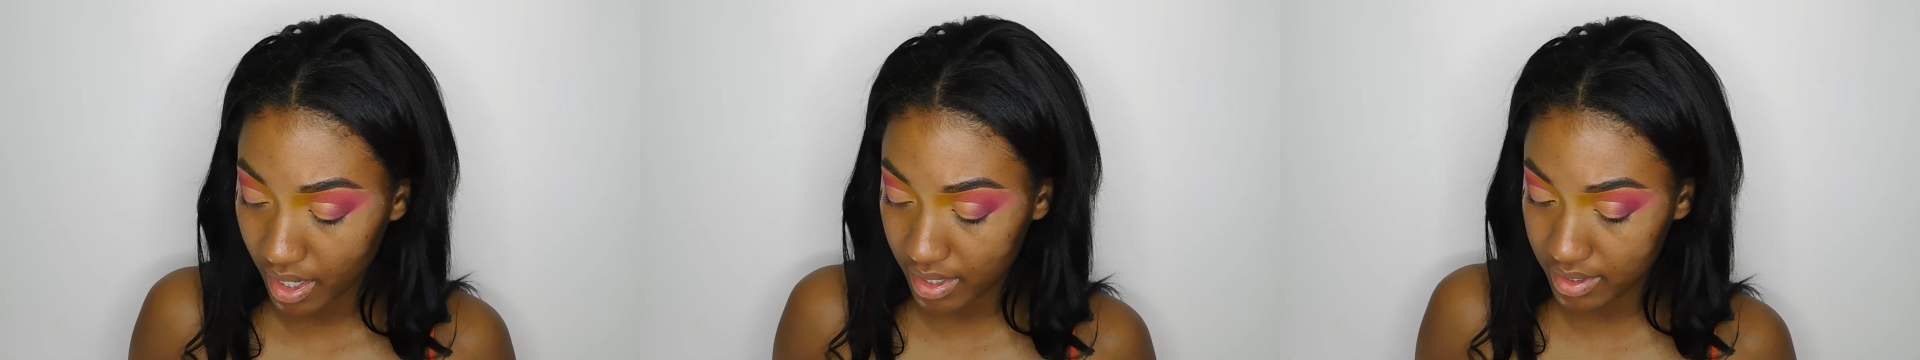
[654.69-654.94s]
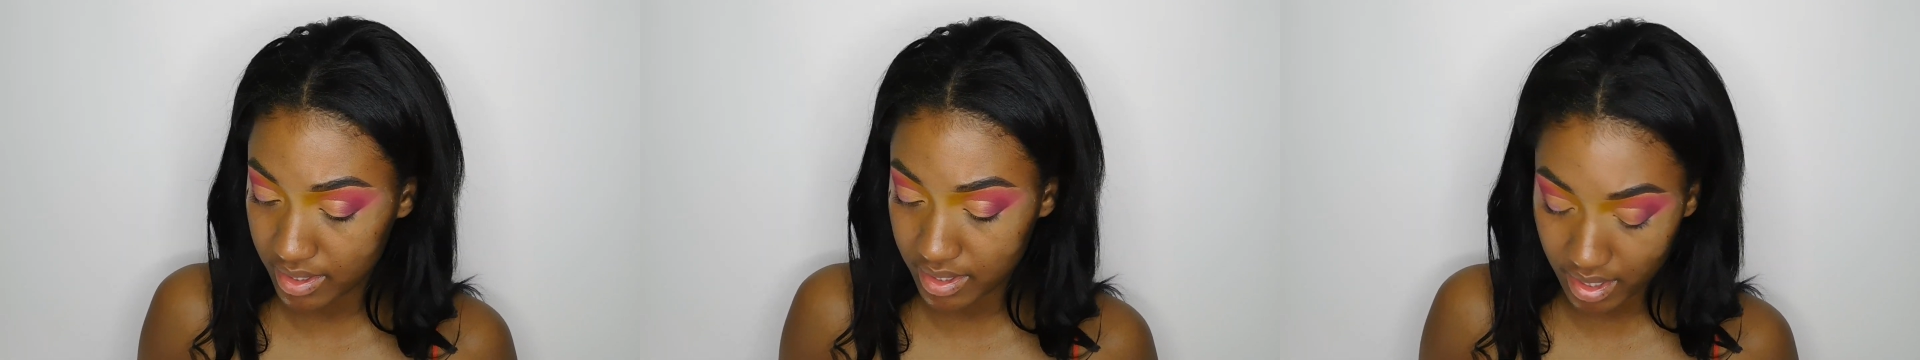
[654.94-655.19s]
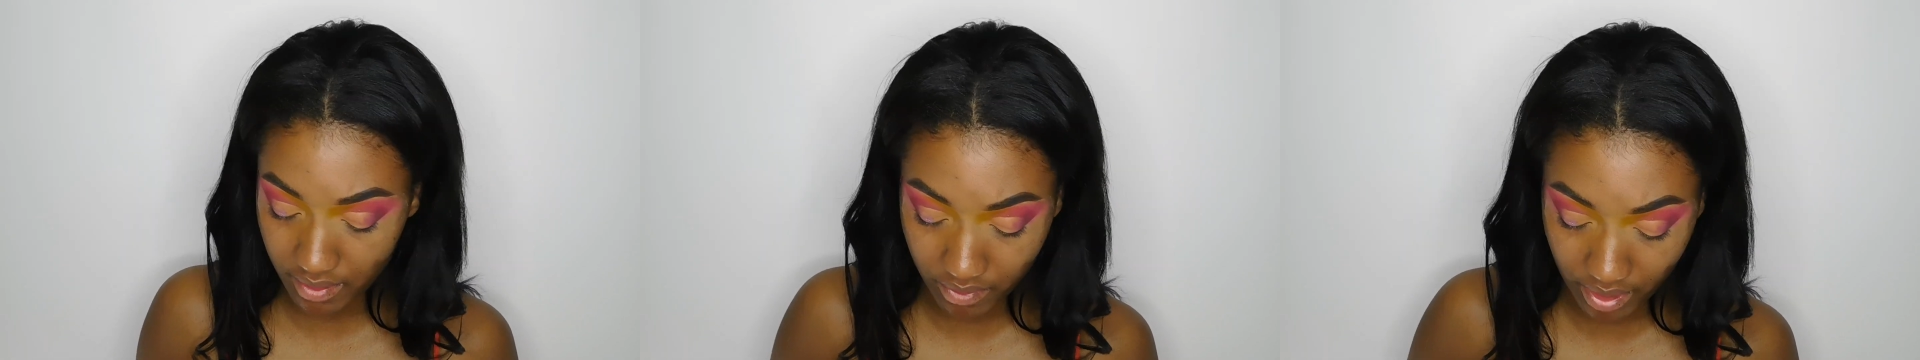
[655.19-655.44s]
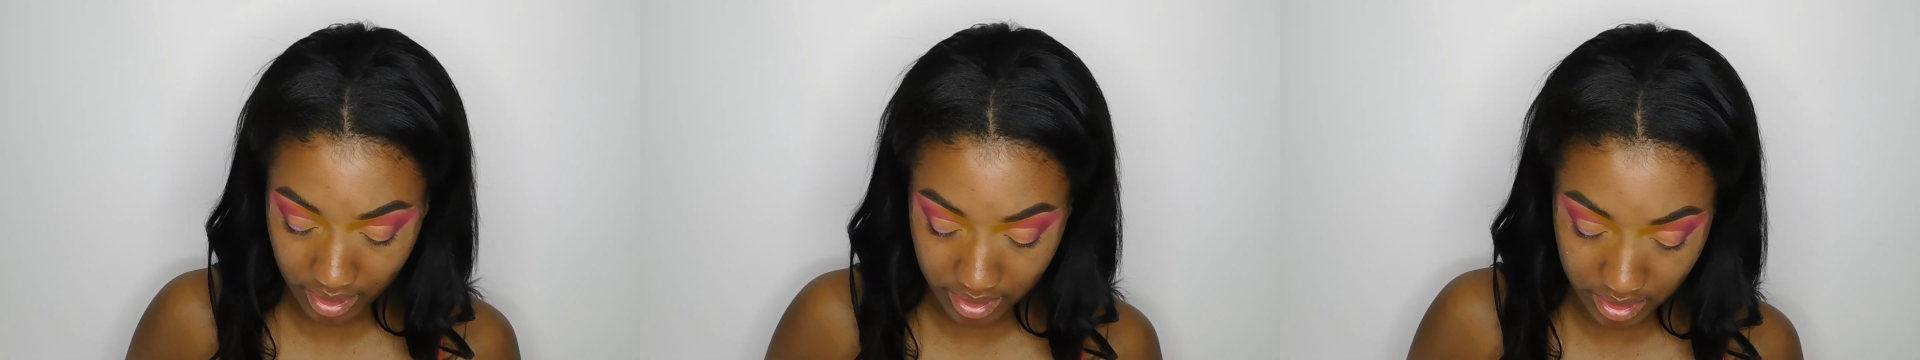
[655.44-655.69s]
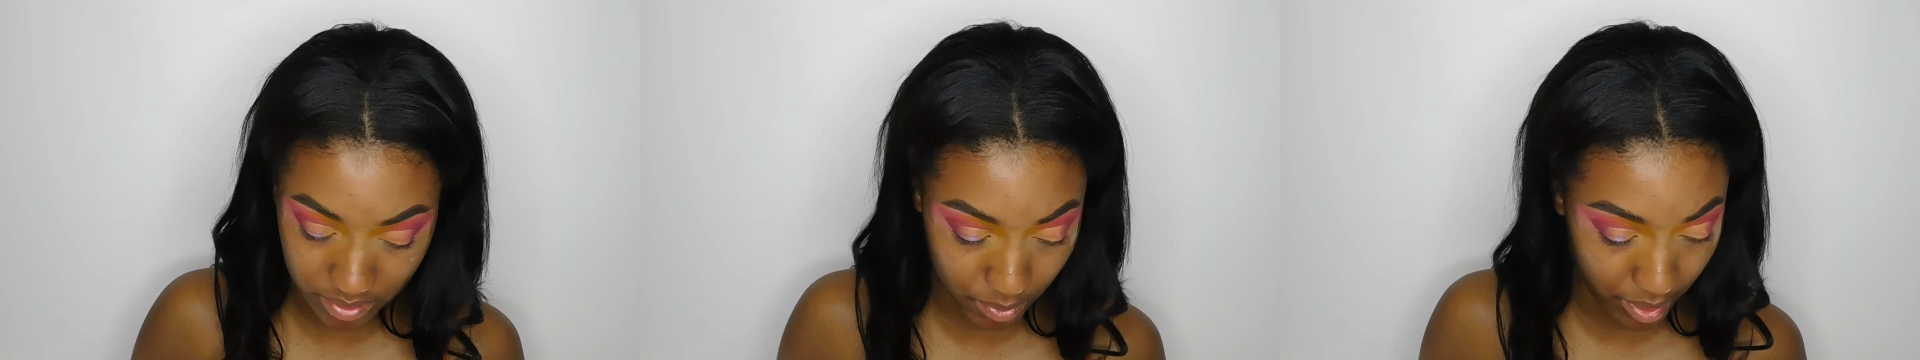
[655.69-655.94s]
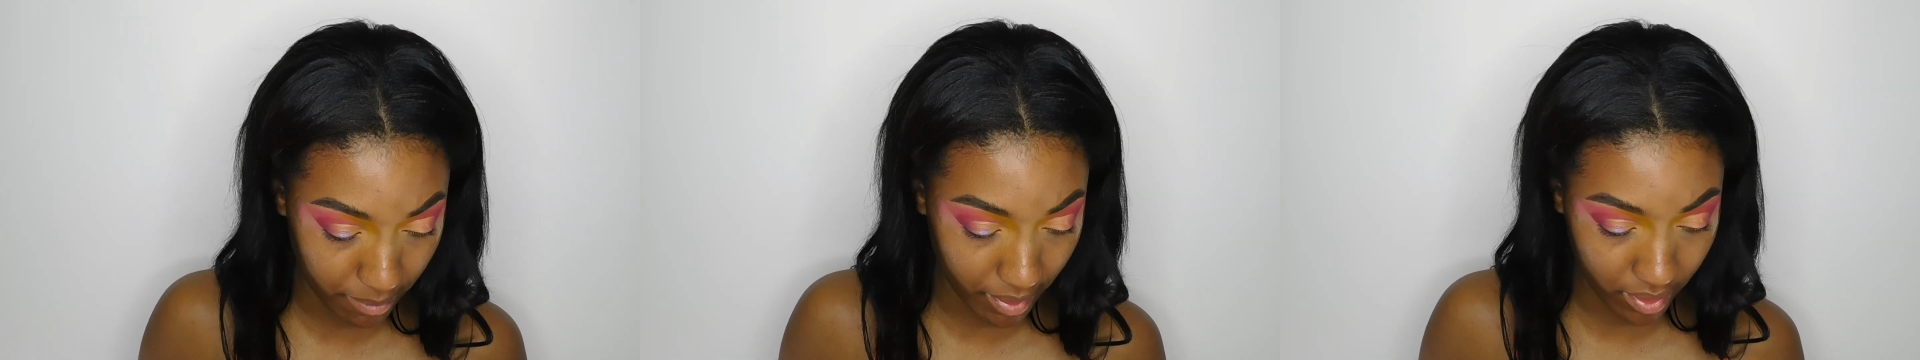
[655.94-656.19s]
and see if that does
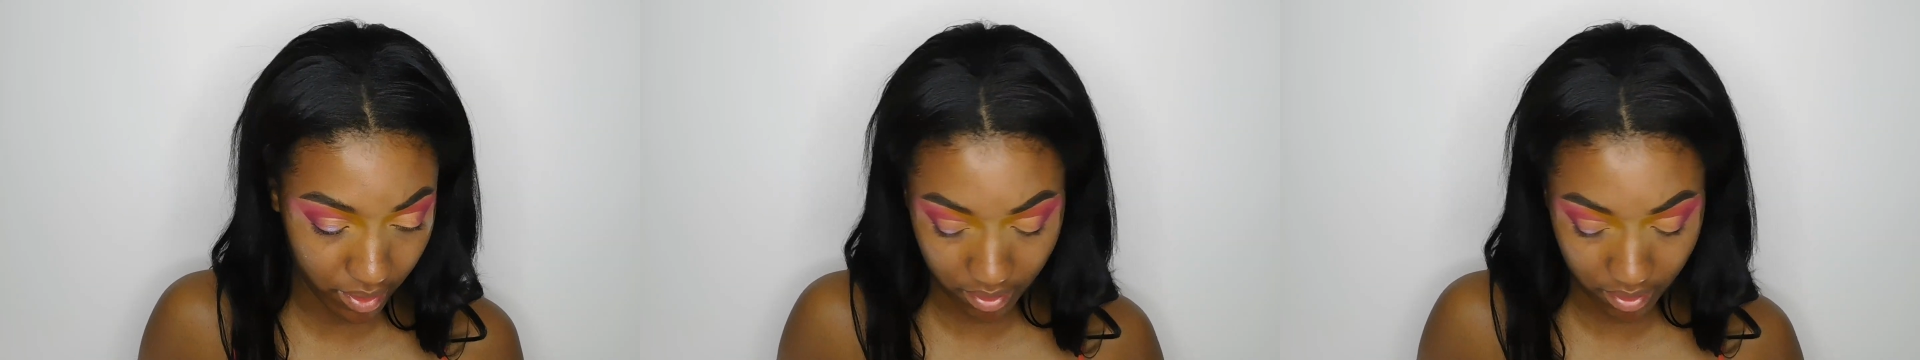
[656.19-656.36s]
way better.